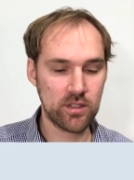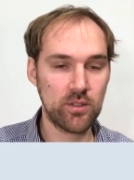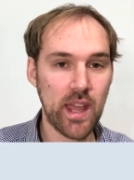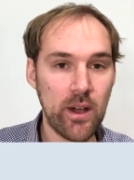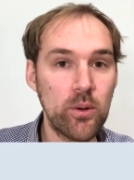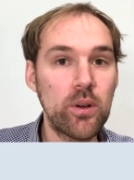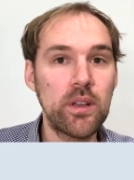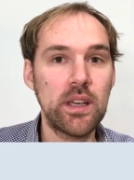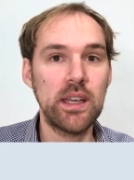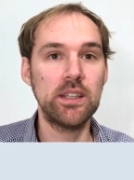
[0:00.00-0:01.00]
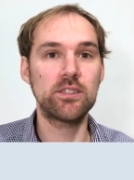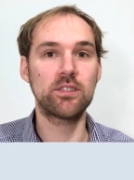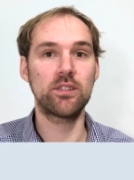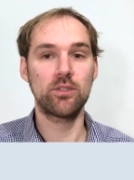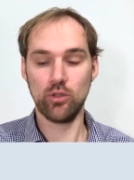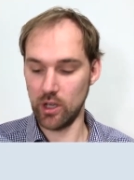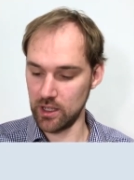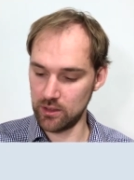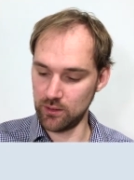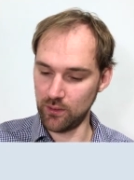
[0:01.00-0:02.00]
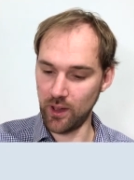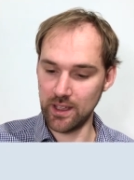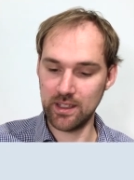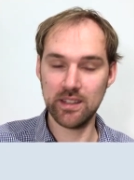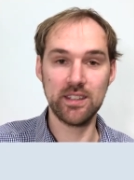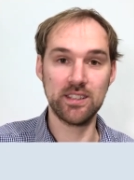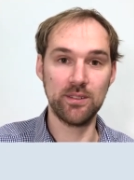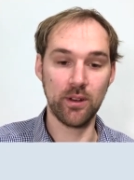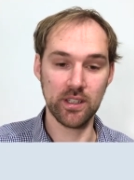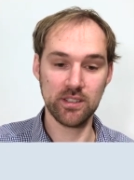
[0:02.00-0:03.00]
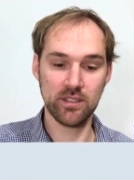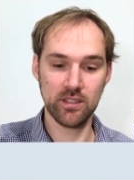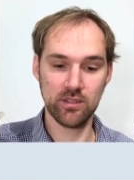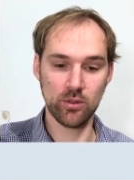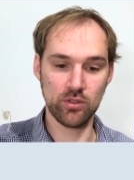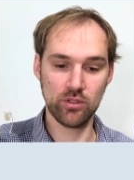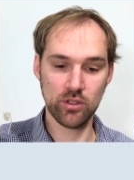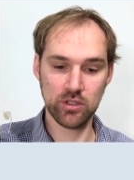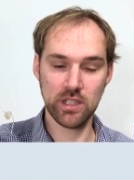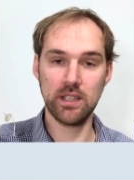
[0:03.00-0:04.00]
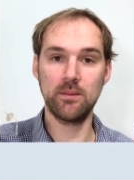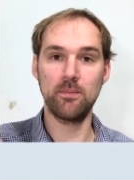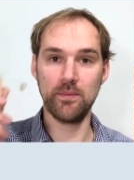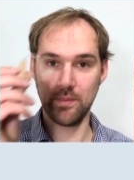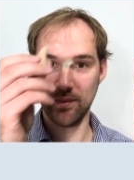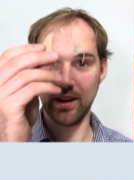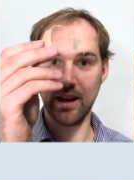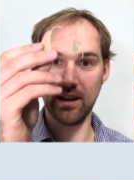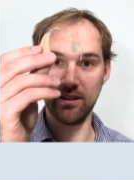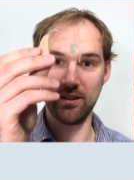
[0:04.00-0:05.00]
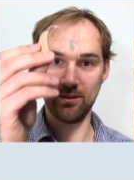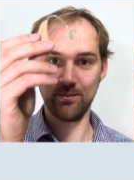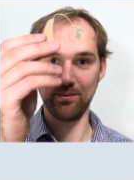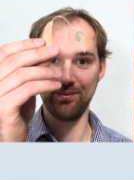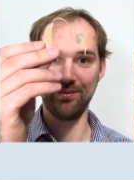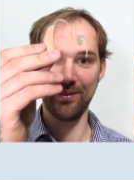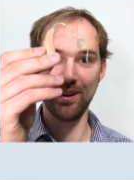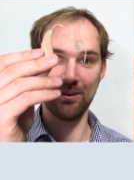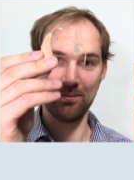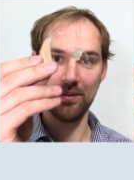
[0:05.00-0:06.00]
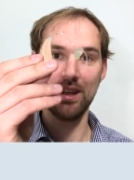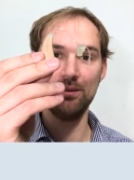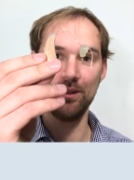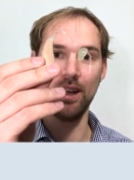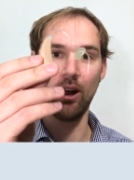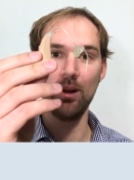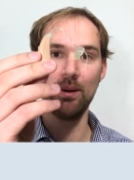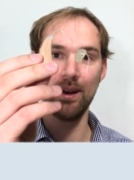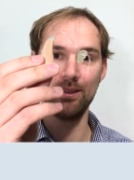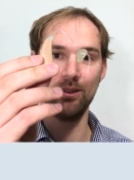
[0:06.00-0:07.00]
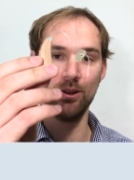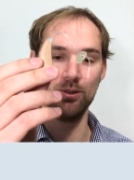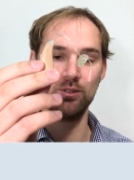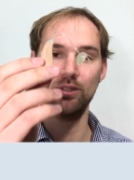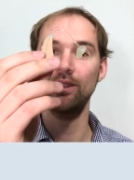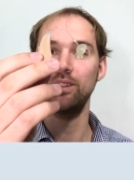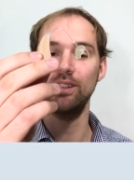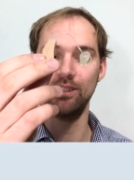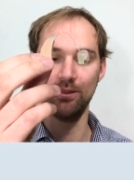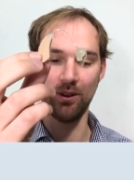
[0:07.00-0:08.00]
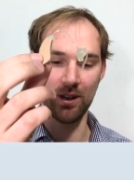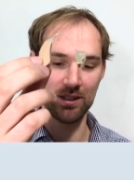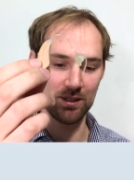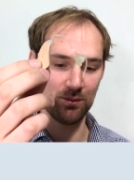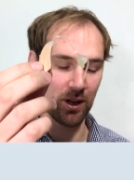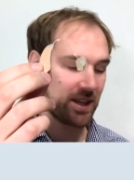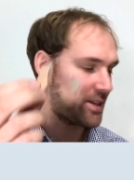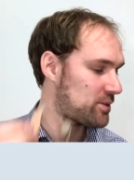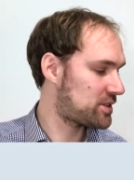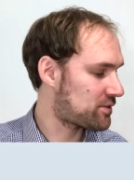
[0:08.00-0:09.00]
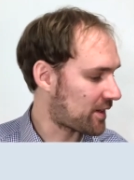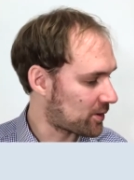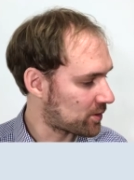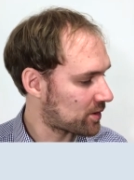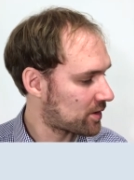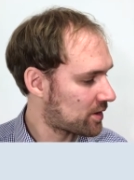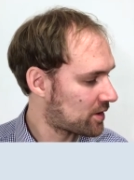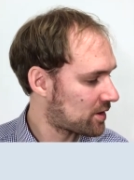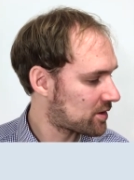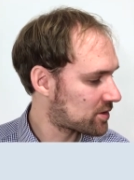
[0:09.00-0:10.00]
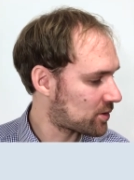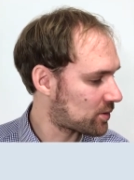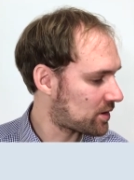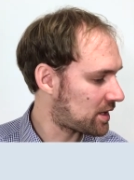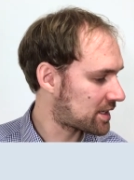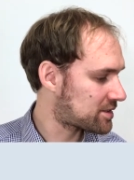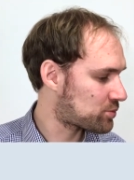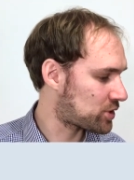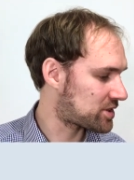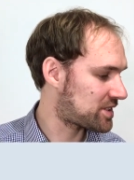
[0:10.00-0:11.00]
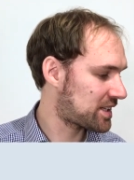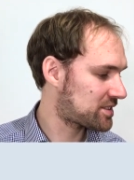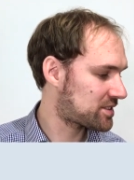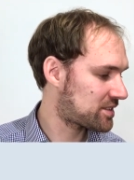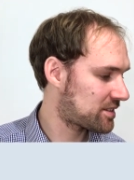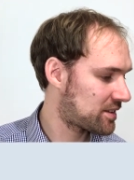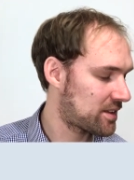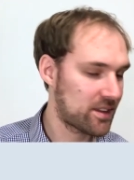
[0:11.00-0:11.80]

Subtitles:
So now it's trying to find this device. So it's searching, and yeah, even the iPad knows this device is right here, it's found. So let's press Next.